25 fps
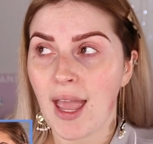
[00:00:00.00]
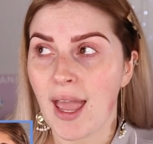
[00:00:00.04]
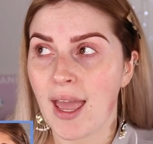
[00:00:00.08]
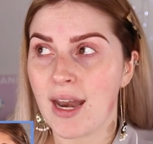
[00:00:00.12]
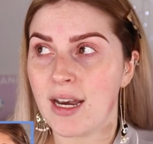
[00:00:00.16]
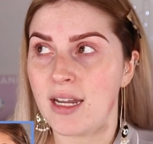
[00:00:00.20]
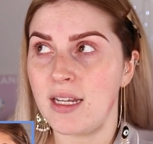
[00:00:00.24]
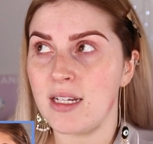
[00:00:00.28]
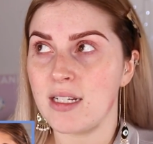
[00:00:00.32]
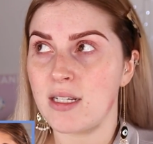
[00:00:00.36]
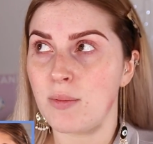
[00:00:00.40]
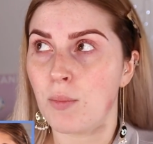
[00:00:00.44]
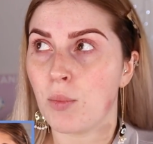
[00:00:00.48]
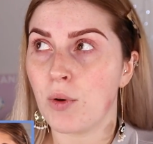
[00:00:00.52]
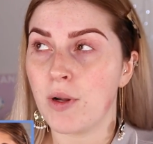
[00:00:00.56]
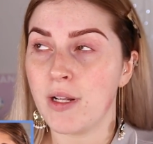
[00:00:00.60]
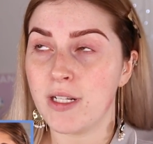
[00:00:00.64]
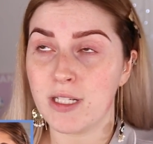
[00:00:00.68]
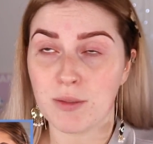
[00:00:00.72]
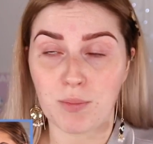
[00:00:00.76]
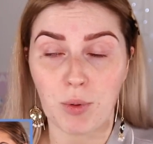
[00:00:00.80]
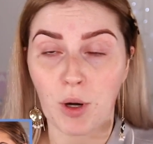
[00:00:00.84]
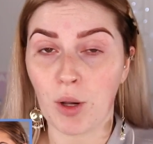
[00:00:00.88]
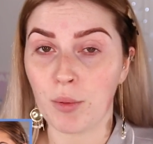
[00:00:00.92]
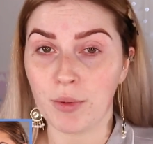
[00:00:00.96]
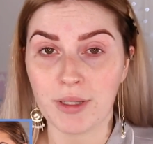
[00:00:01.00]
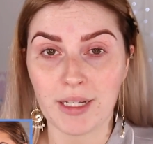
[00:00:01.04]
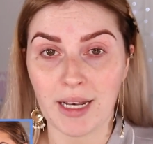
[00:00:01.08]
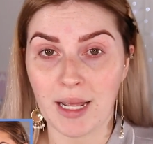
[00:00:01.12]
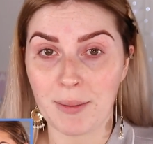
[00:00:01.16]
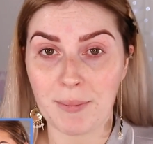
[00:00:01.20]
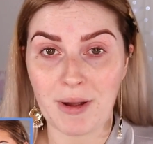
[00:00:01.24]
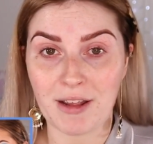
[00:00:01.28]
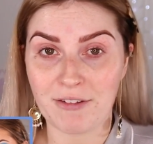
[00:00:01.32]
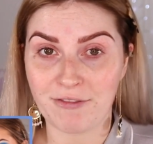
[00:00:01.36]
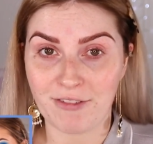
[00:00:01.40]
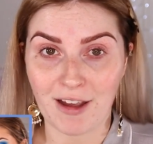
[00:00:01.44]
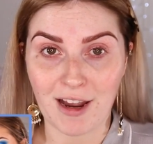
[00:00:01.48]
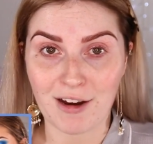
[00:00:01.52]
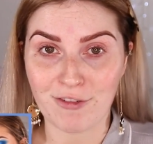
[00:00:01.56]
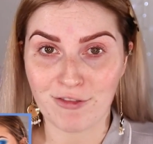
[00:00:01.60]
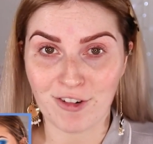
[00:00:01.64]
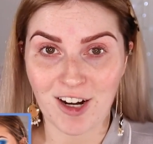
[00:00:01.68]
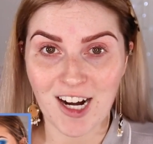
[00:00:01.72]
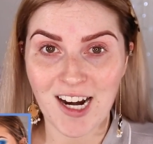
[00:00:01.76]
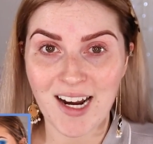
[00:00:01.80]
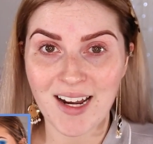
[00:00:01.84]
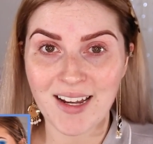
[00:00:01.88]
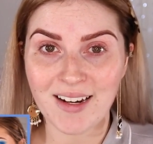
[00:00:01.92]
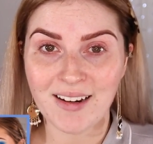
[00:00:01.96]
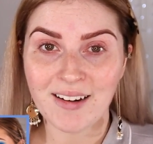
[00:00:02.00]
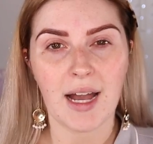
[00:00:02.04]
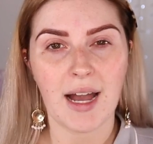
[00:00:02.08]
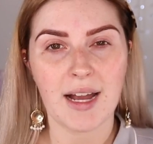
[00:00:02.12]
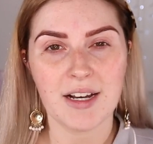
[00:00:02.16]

and it is probably like my favourite.